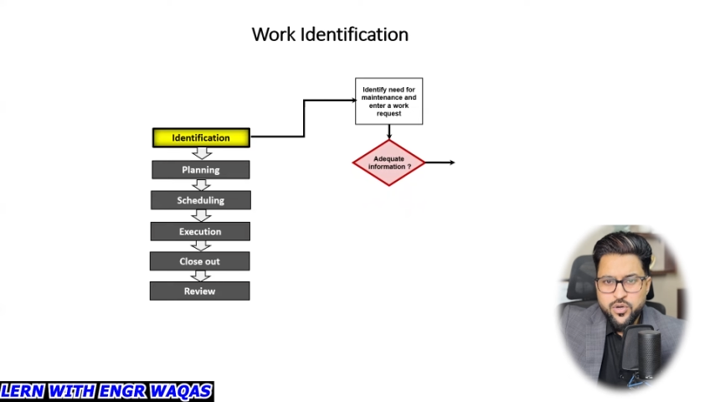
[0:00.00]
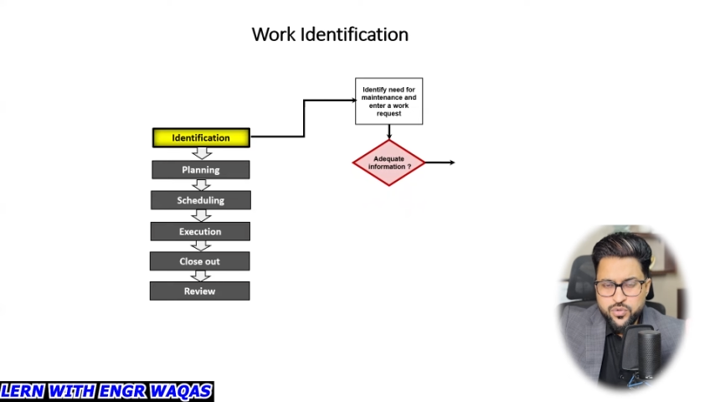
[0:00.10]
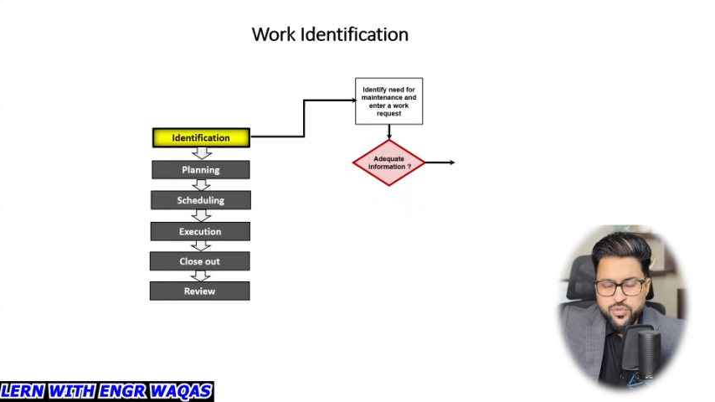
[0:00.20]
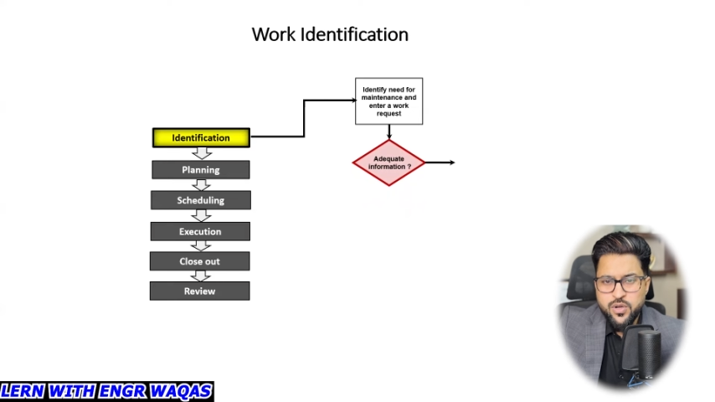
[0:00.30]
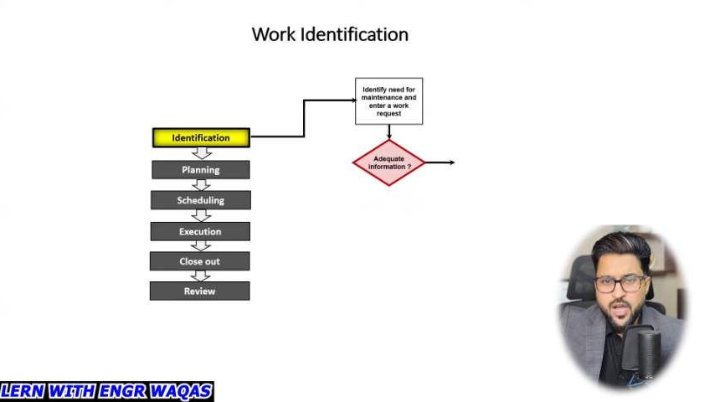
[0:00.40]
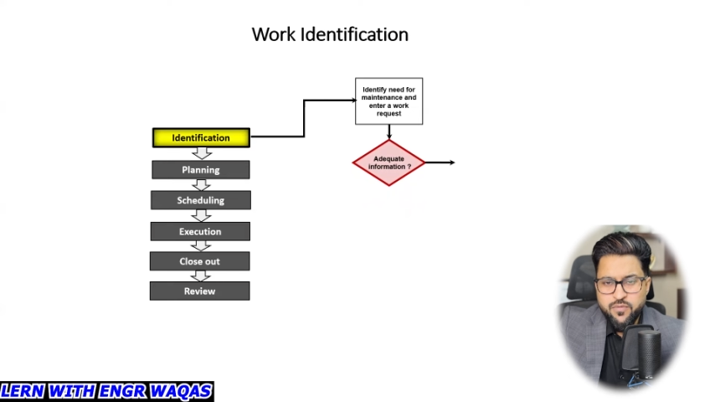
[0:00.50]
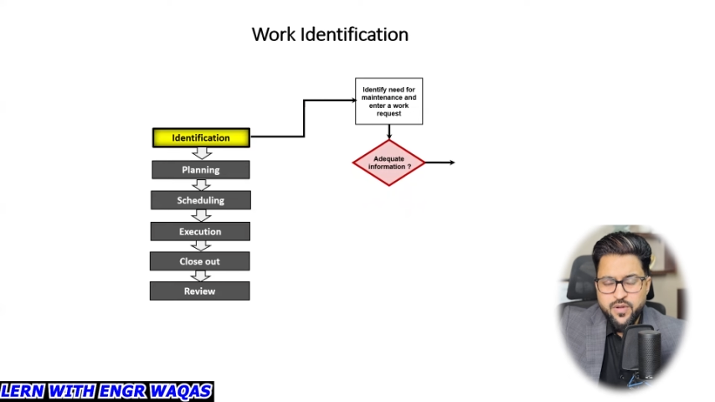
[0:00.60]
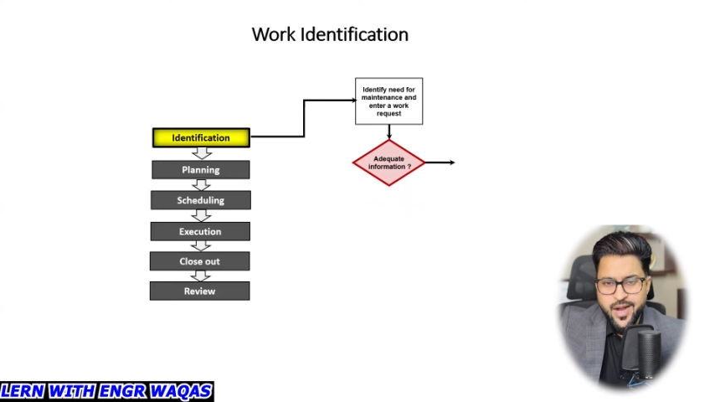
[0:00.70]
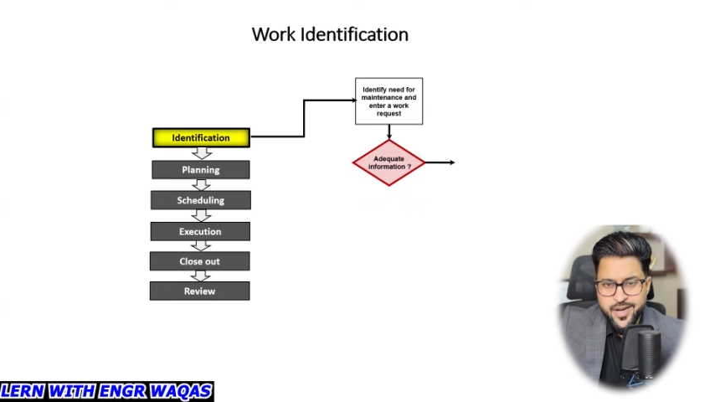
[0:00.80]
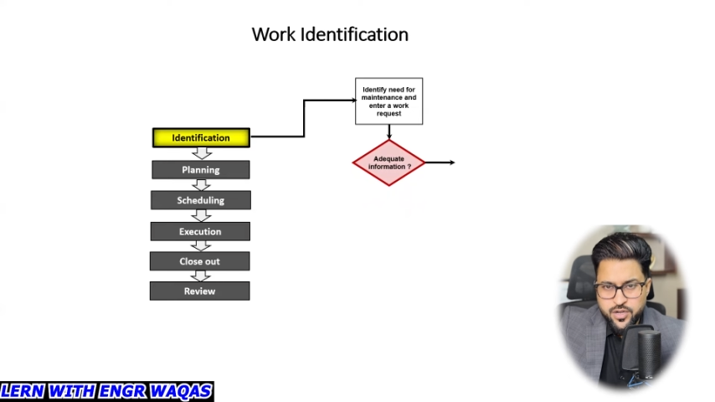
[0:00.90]
Do you have
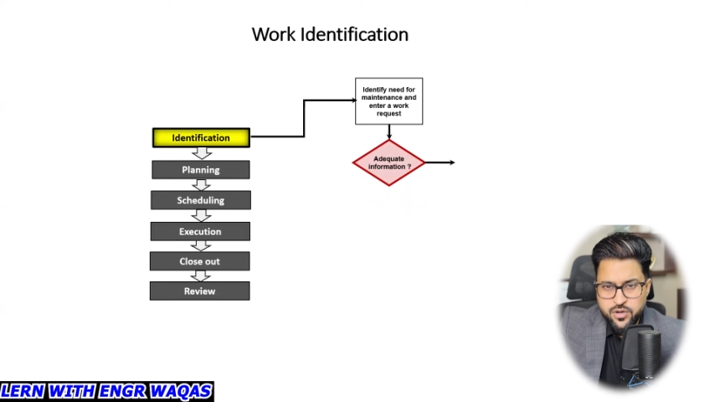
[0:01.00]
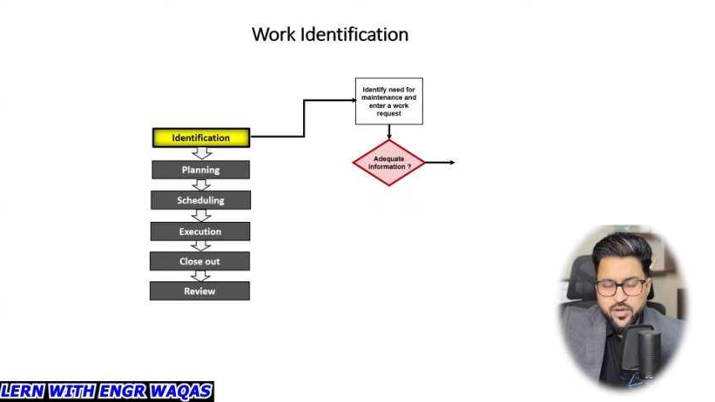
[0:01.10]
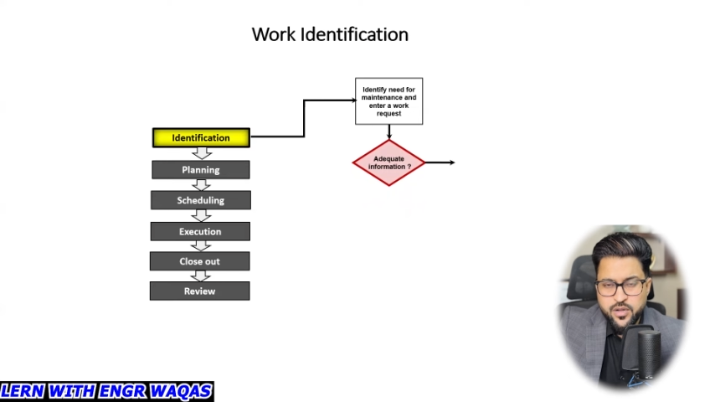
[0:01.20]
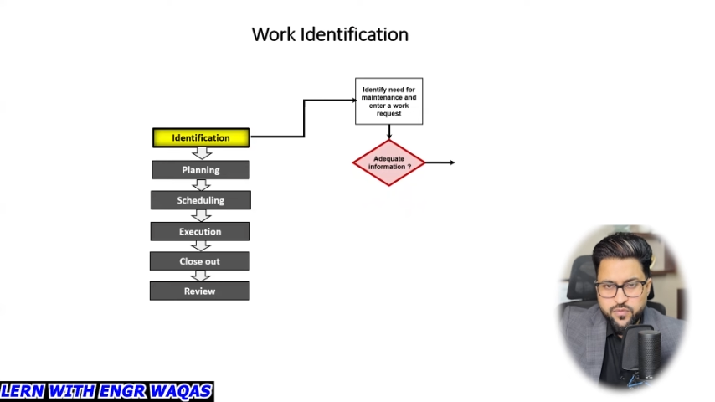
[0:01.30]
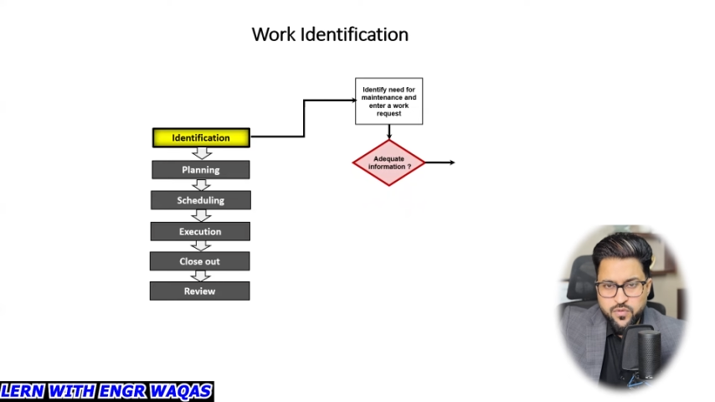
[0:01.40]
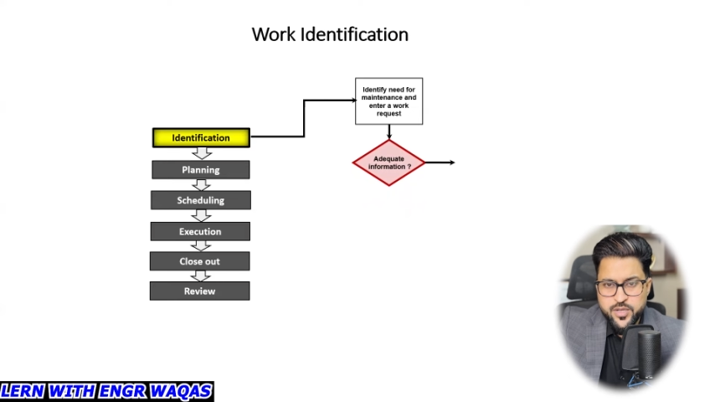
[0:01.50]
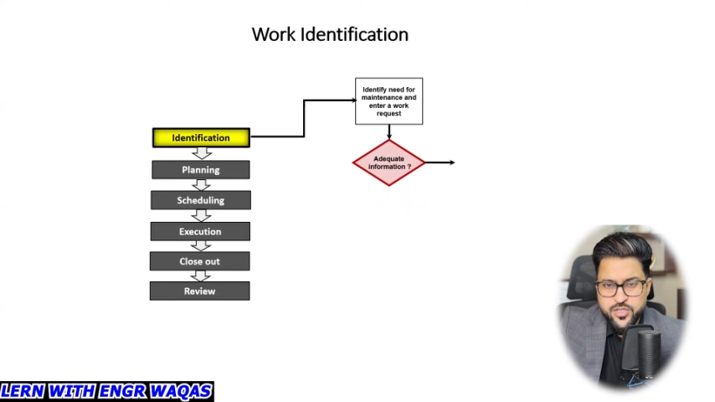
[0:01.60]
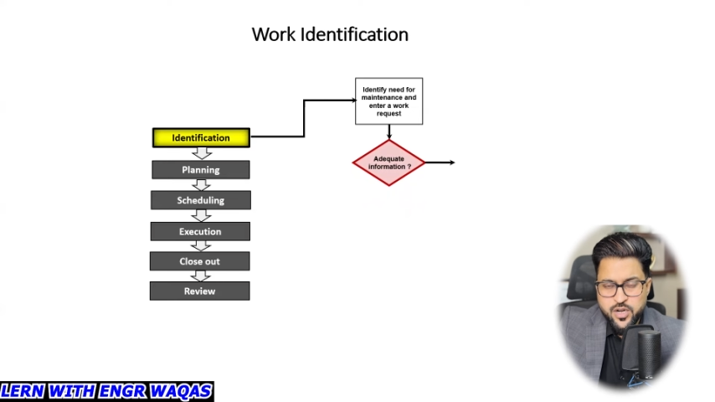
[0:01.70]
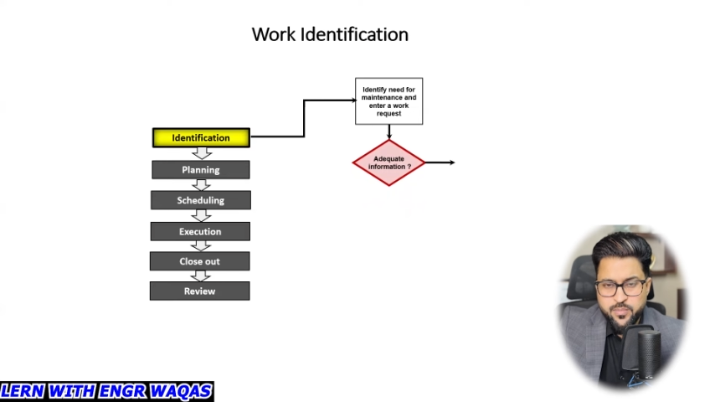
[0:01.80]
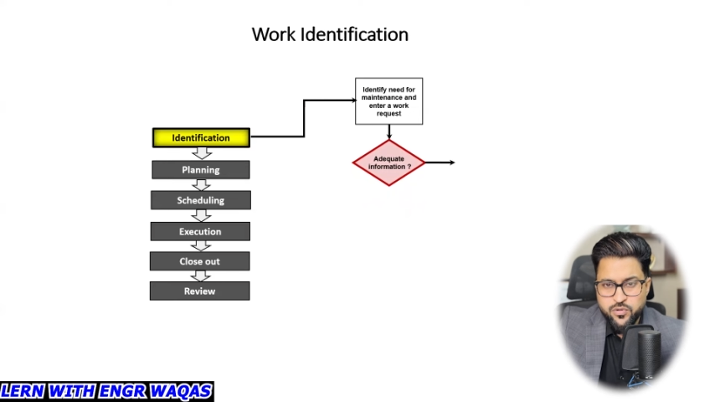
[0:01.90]
adequate
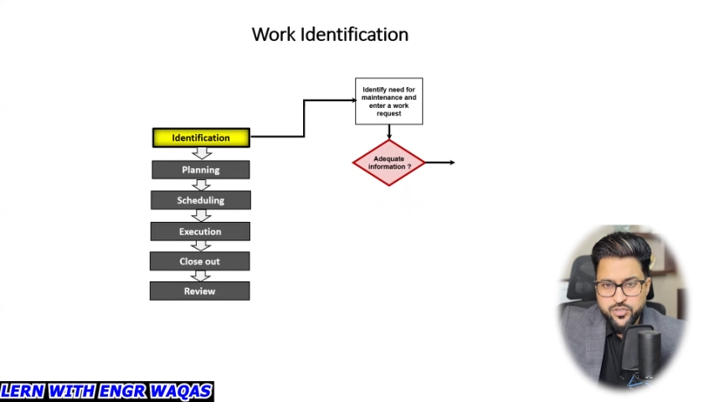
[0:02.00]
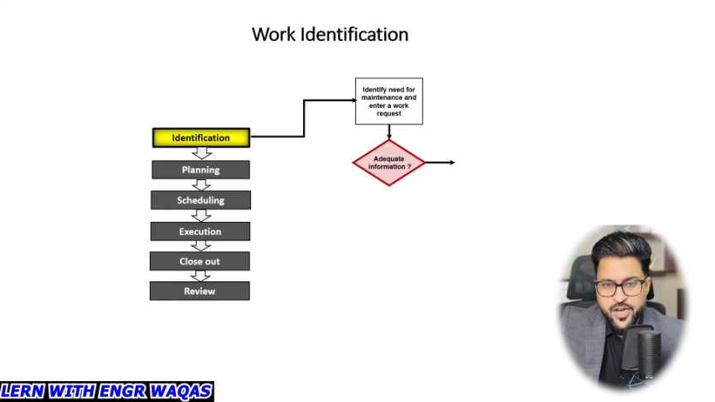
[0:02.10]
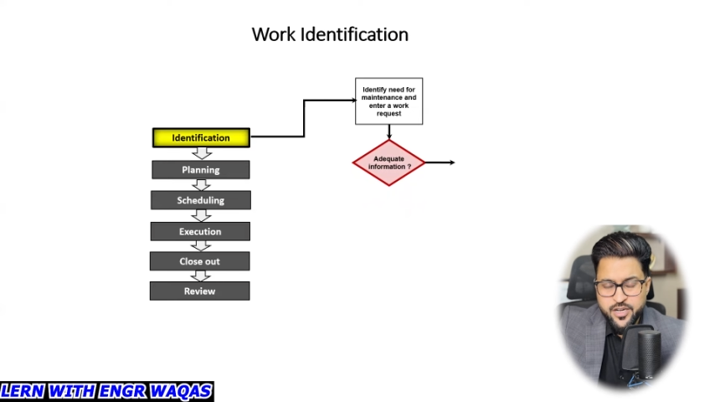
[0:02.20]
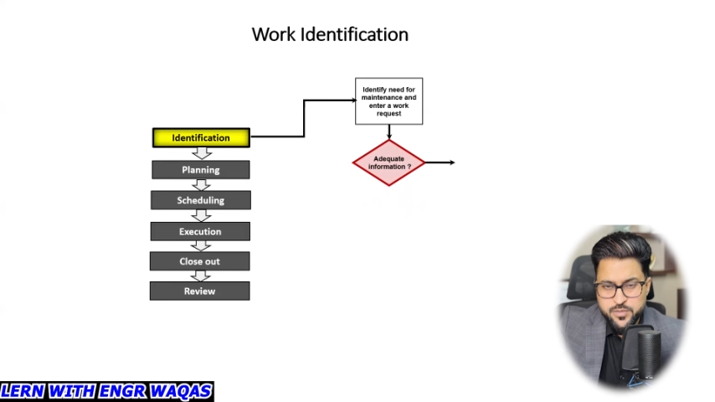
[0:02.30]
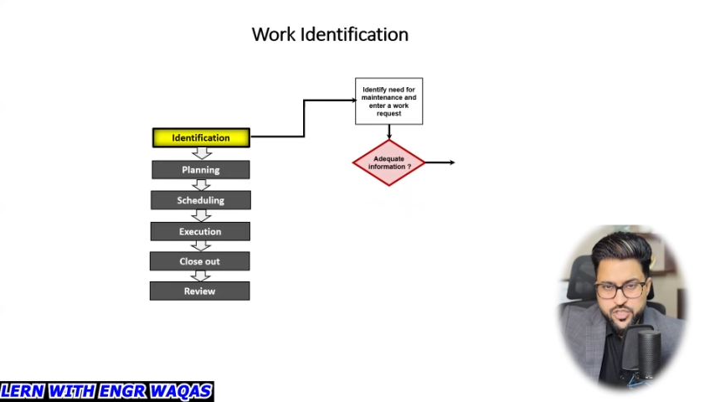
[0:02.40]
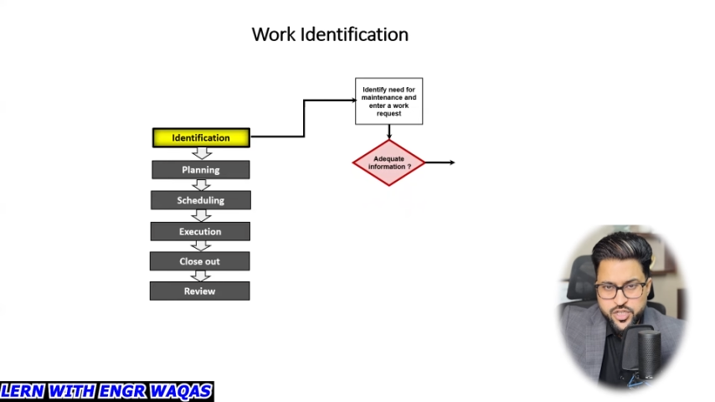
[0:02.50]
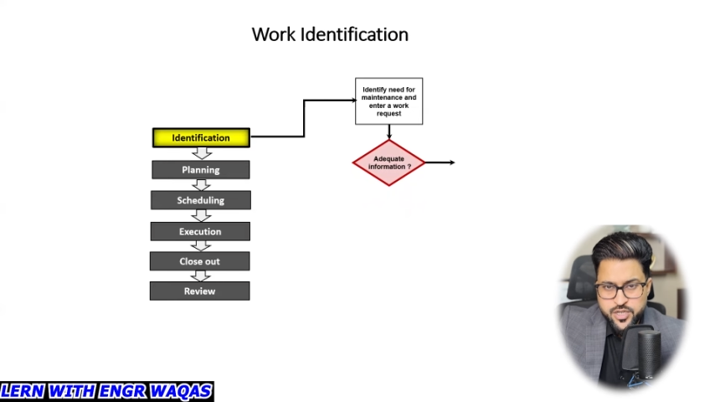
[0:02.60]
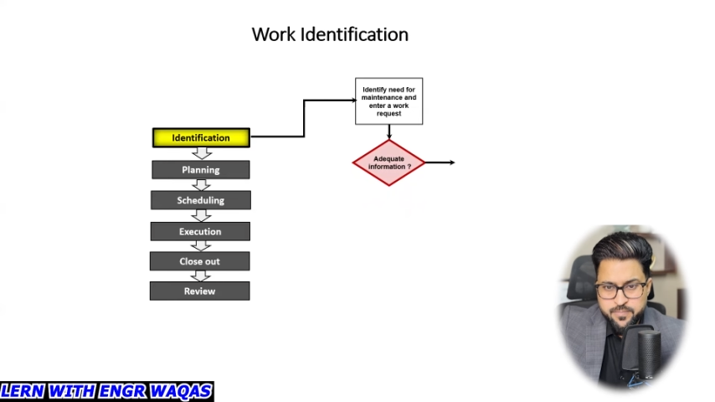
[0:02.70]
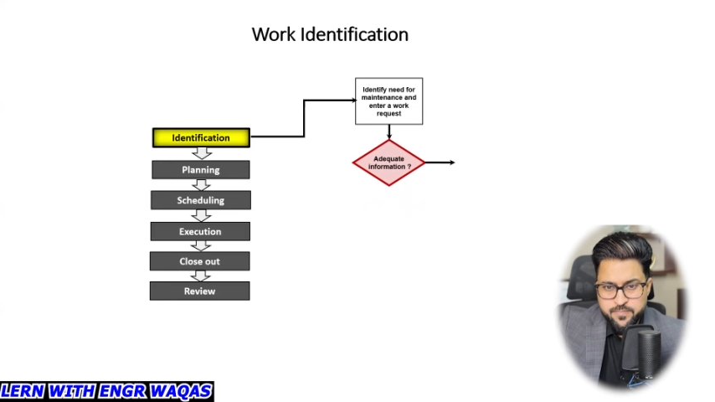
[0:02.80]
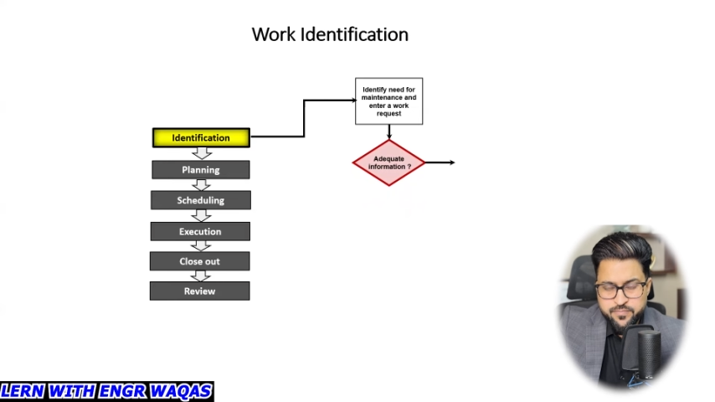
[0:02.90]
information about that machine?